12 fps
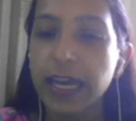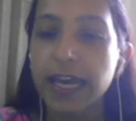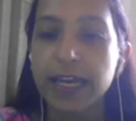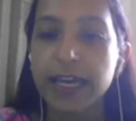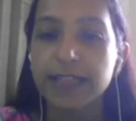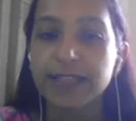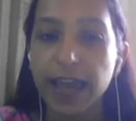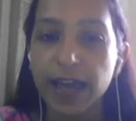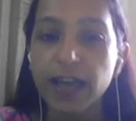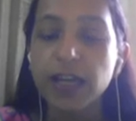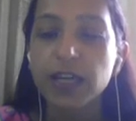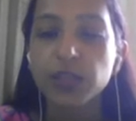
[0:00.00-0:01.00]
is here
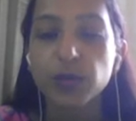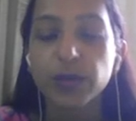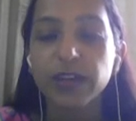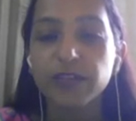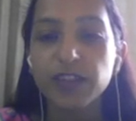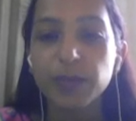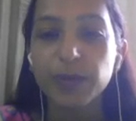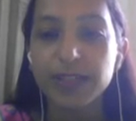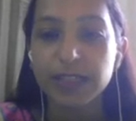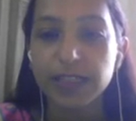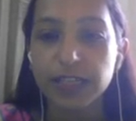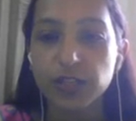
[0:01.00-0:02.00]
to give the
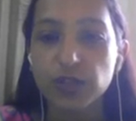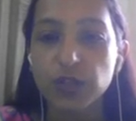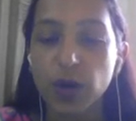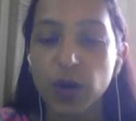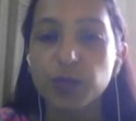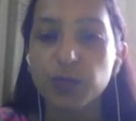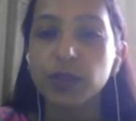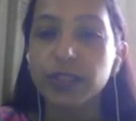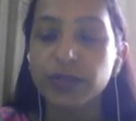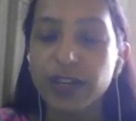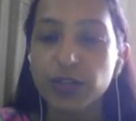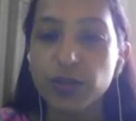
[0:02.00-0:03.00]
presentation on
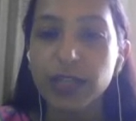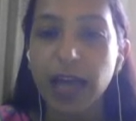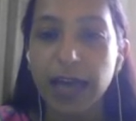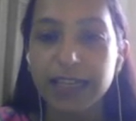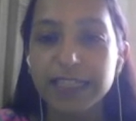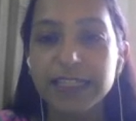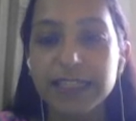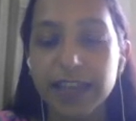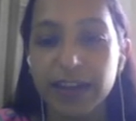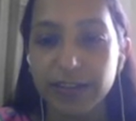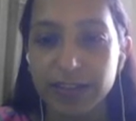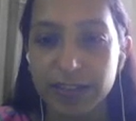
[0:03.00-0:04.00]
motivation and its
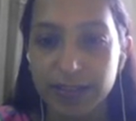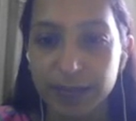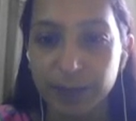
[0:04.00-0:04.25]
theories.